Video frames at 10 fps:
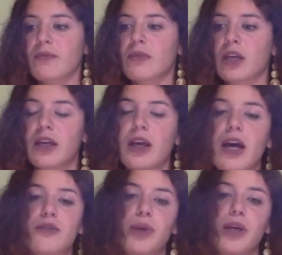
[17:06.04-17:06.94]
he
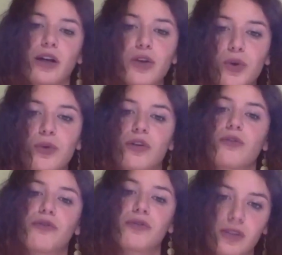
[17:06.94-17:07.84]
has been accused of
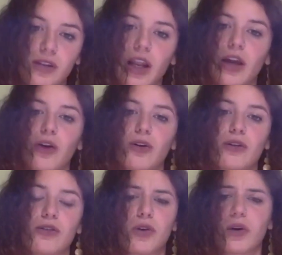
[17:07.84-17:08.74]
stealing
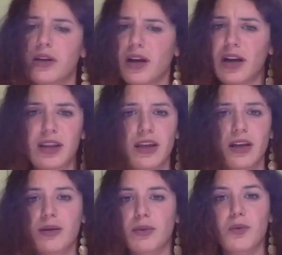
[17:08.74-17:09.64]
also, I think,
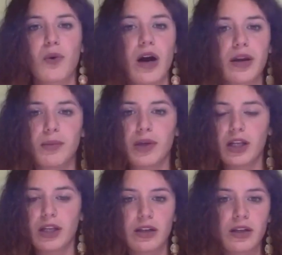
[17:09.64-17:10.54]
1
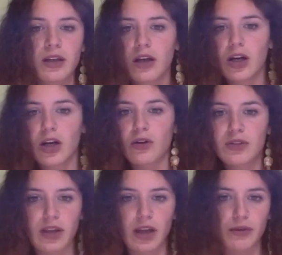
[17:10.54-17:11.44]
million of
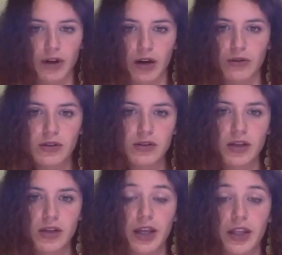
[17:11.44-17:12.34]
state funds.
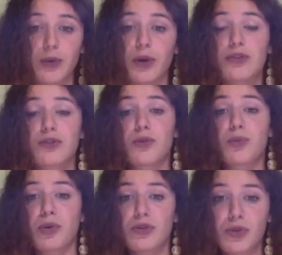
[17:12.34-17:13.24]
They were
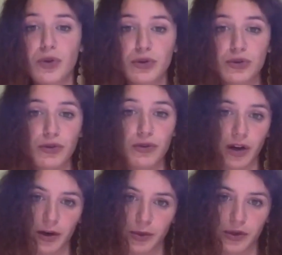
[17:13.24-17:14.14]
supposed to go to
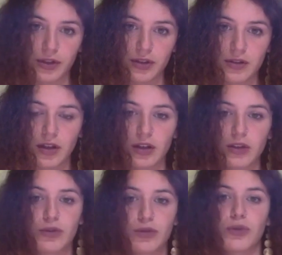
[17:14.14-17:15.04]
farmers
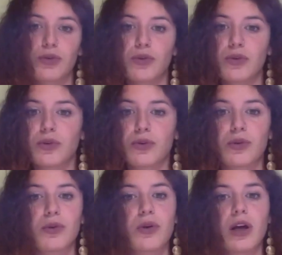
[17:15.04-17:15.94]

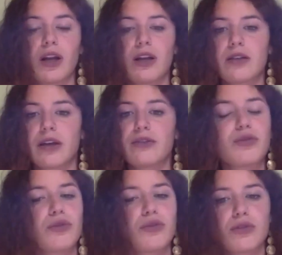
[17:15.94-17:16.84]
to, let's say,
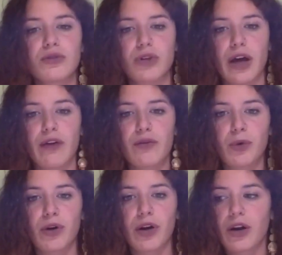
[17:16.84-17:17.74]
to have
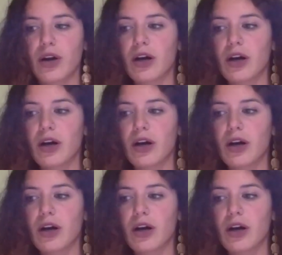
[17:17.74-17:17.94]
more